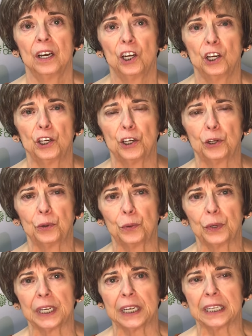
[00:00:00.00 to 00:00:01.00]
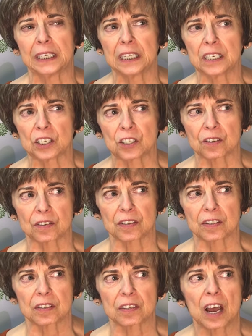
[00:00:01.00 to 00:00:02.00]
who is
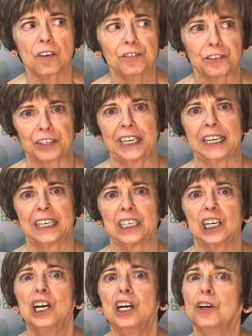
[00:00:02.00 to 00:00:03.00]
suffering